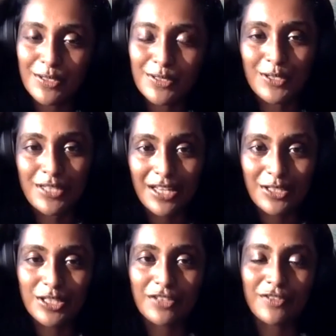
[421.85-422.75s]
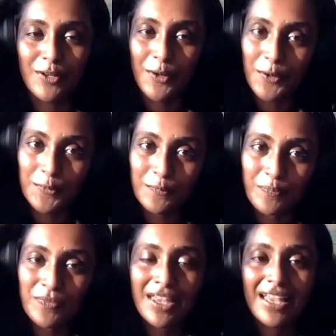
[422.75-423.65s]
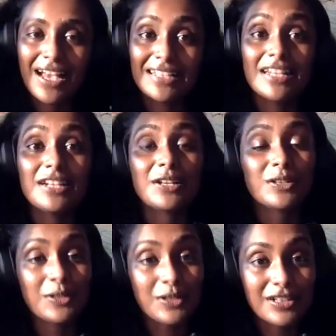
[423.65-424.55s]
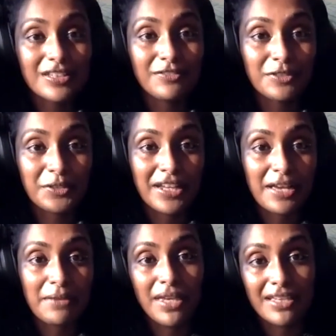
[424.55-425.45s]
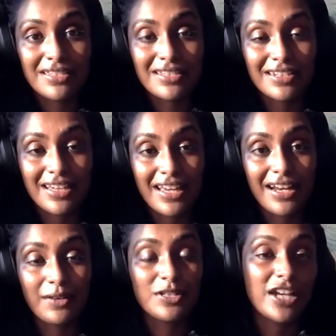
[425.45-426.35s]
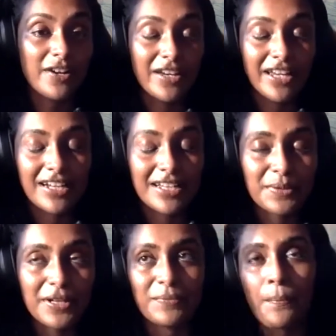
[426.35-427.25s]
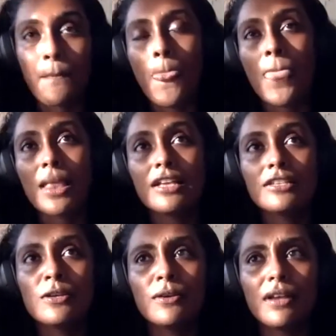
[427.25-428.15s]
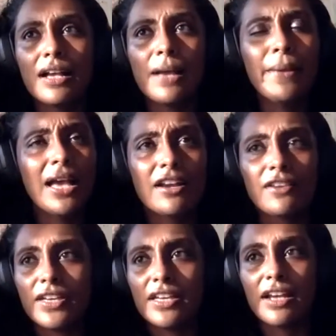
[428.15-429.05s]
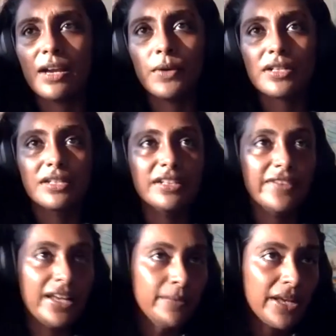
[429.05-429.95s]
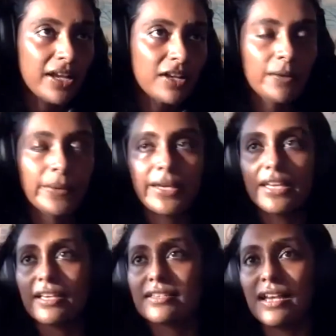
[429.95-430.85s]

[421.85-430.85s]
I was nostalgic for home, I started to cook the food that I missed, and I was sharing it as well. So coming out of it, I worked in development economics.